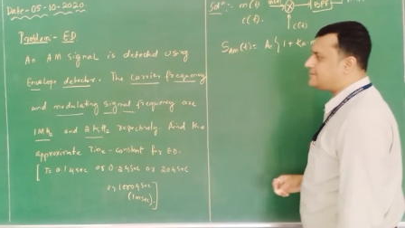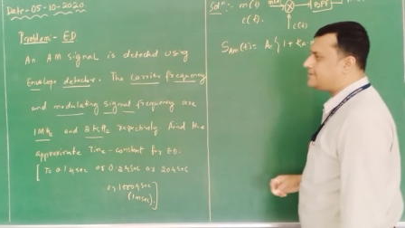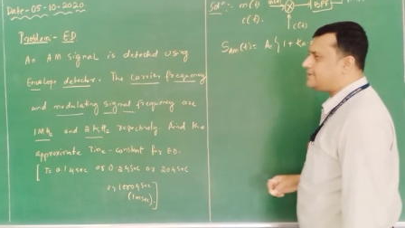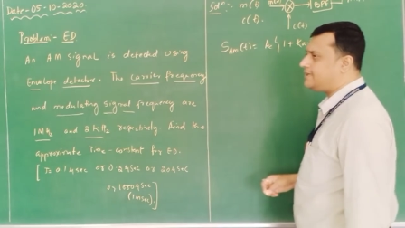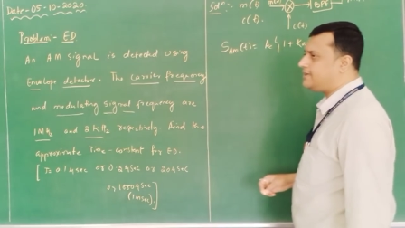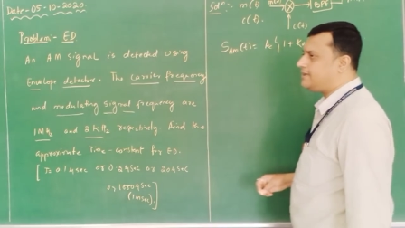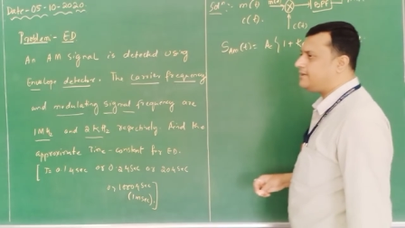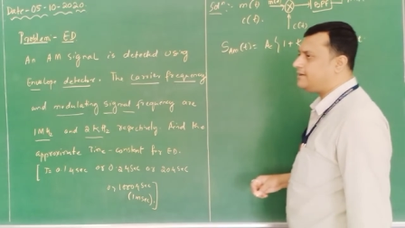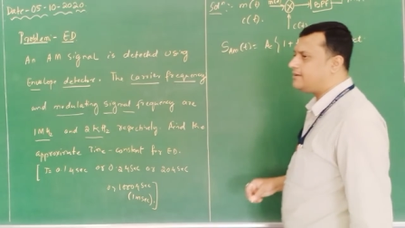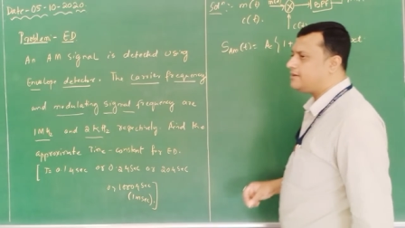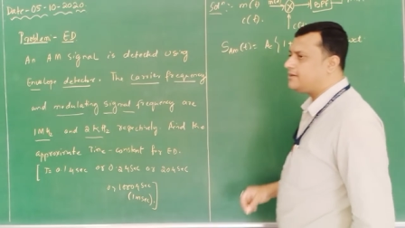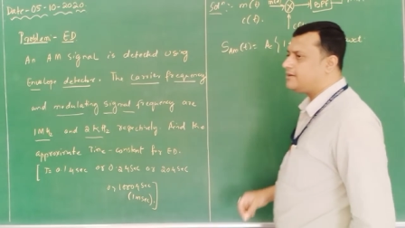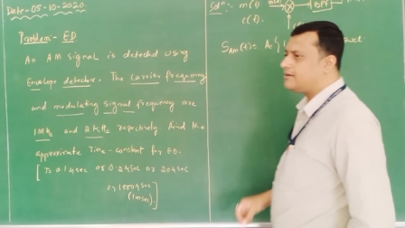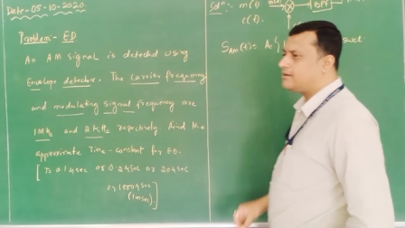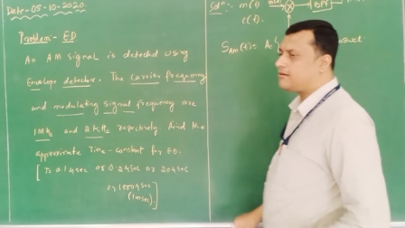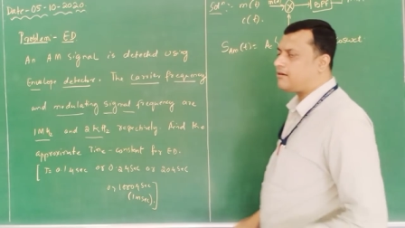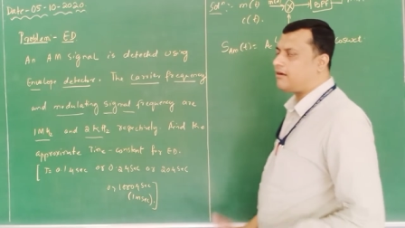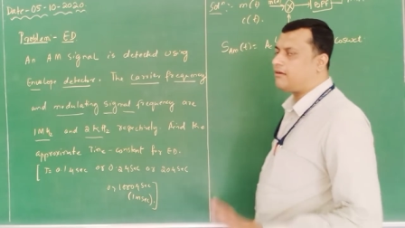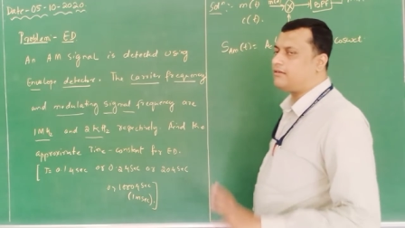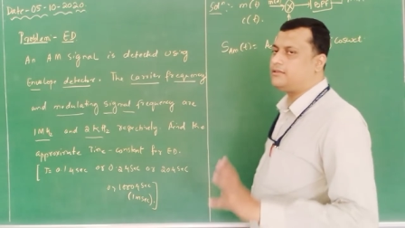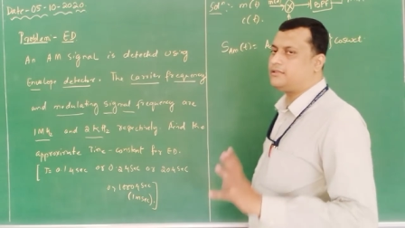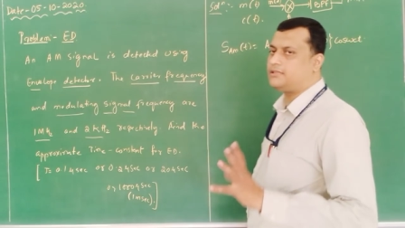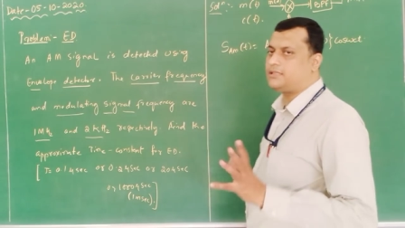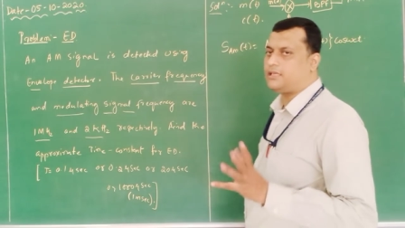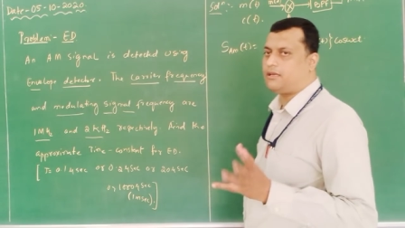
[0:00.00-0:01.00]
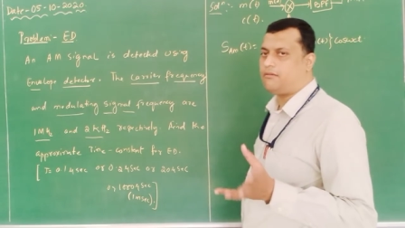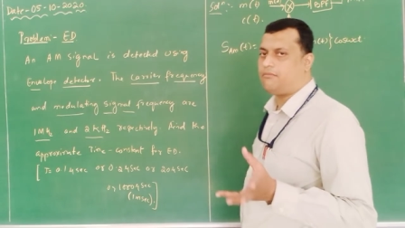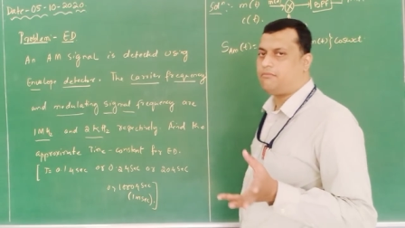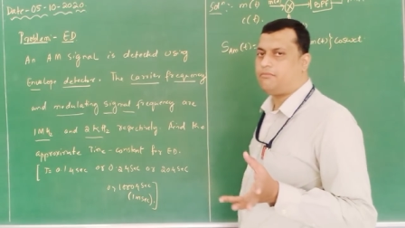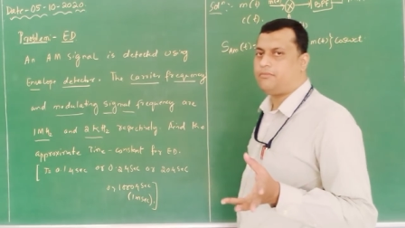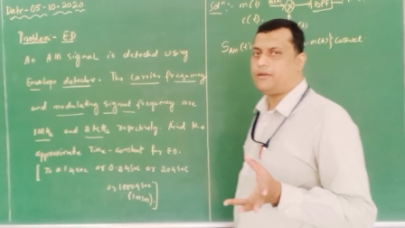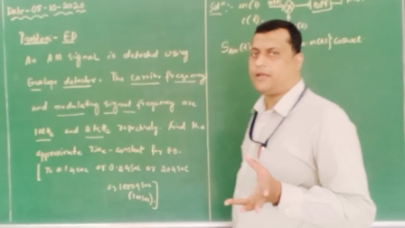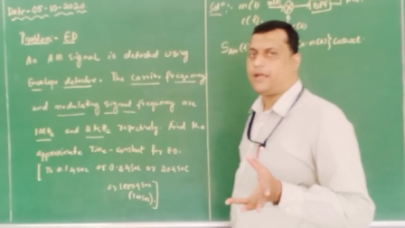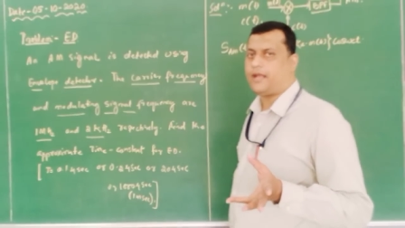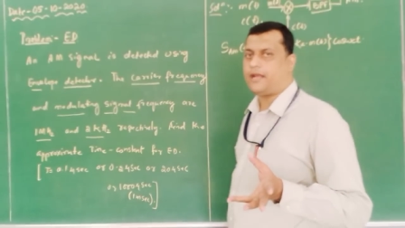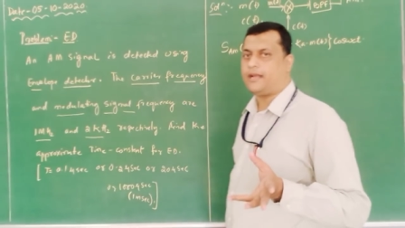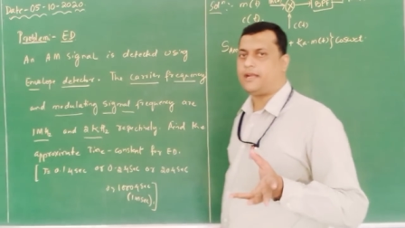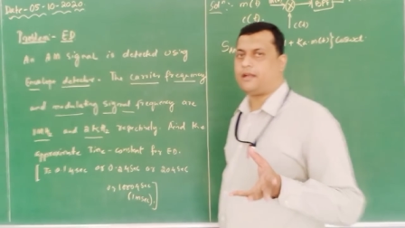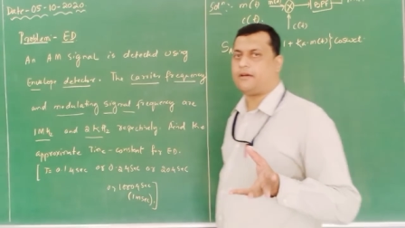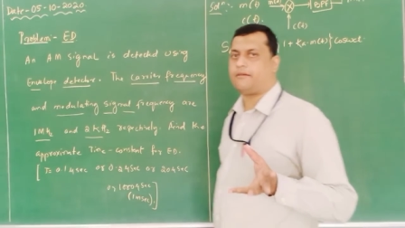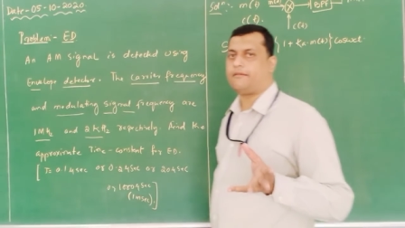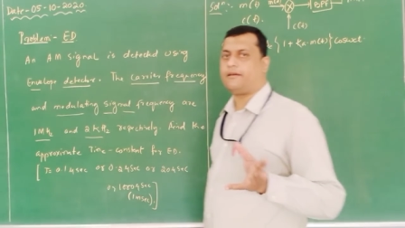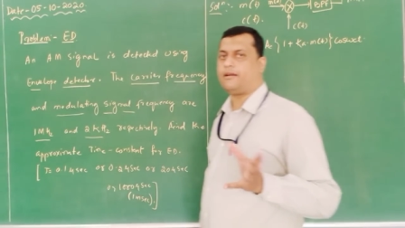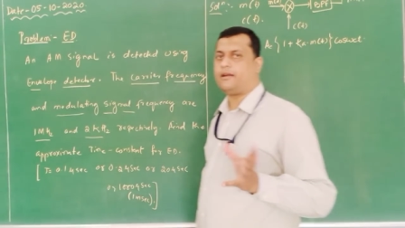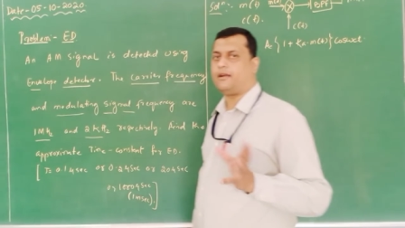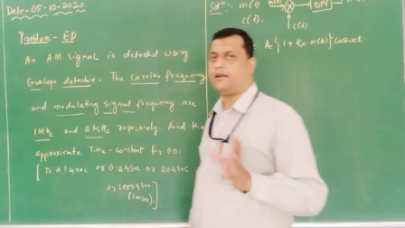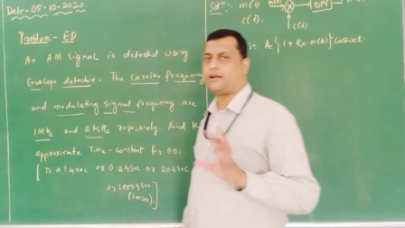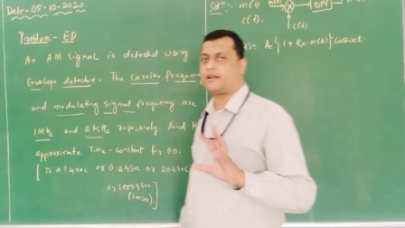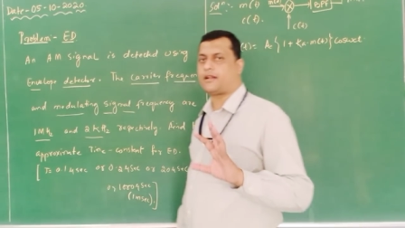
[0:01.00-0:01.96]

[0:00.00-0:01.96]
the concept behind our